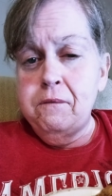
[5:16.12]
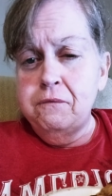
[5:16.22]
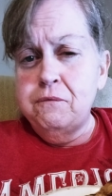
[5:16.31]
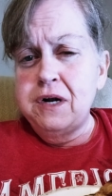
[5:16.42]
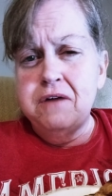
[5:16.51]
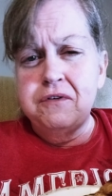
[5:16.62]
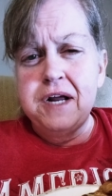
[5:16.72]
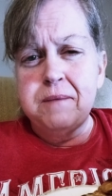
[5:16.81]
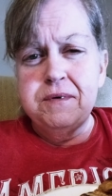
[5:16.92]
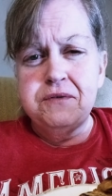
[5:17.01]
whatever
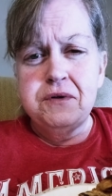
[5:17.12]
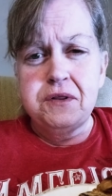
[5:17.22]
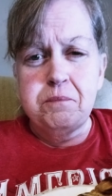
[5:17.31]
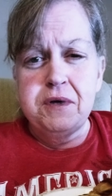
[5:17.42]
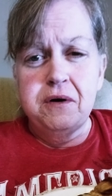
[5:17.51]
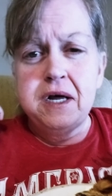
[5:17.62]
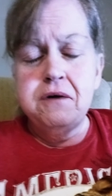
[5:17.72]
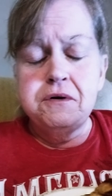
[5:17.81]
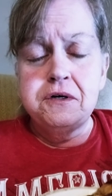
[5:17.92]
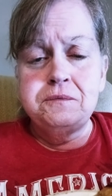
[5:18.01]
happens with the bill, I
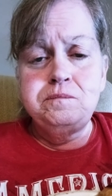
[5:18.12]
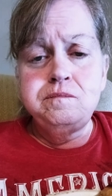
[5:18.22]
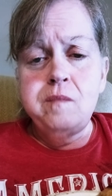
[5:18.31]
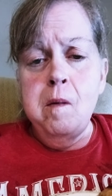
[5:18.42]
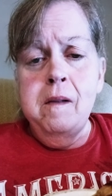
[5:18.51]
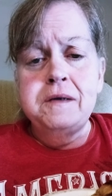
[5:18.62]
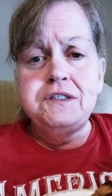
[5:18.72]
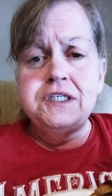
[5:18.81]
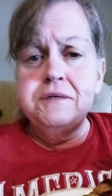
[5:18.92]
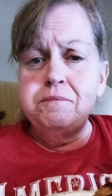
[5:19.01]
don't know.
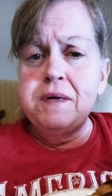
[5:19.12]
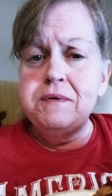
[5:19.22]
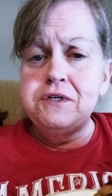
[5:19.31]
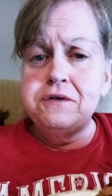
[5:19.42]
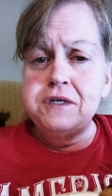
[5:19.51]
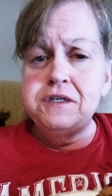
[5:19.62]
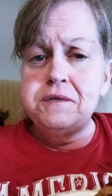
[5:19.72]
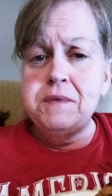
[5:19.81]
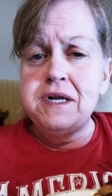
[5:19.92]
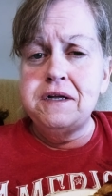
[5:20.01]
She could maybe turn
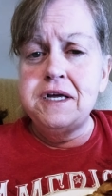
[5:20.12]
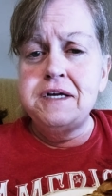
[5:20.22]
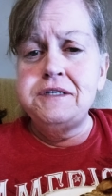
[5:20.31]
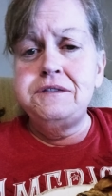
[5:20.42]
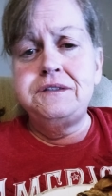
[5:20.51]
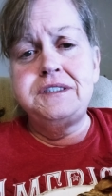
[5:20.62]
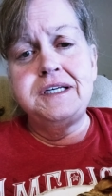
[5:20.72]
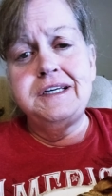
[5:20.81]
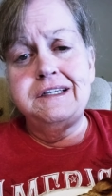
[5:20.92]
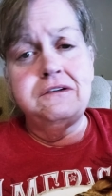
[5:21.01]
into Medicaid and
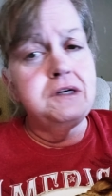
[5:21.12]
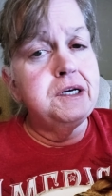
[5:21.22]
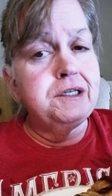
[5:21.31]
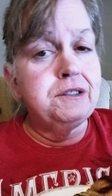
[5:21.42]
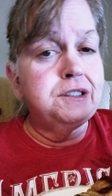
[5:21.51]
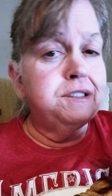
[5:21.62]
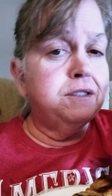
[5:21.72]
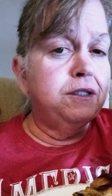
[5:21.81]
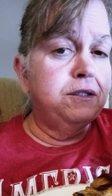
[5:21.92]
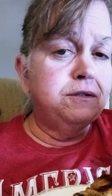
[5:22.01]
say, you know, hey, I was
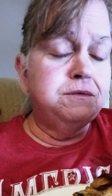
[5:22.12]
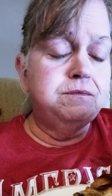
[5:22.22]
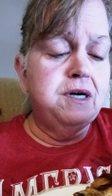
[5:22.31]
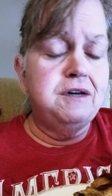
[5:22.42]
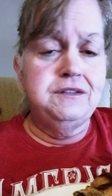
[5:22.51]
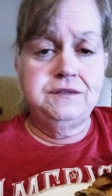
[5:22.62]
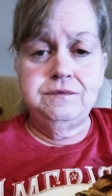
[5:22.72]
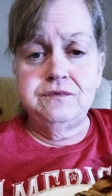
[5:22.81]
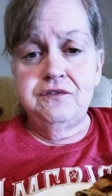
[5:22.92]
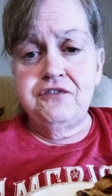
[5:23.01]
out here and
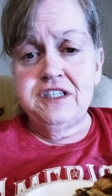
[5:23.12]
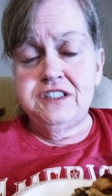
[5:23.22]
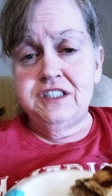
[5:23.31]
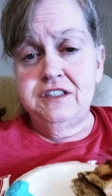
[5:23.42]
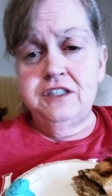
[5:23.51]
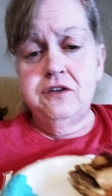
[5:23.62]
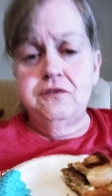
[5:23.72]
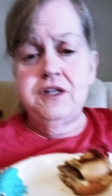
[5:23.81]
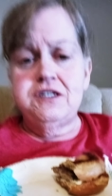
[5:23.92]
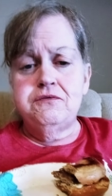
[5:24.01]
fix it, you know.
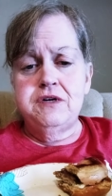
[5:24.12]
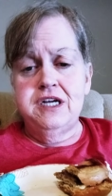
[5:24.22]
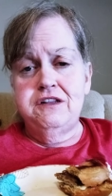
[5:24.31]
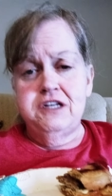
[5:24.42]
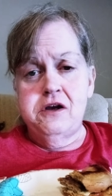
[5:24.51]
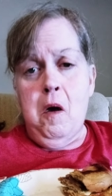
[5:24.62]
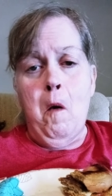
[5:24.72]
That's what I think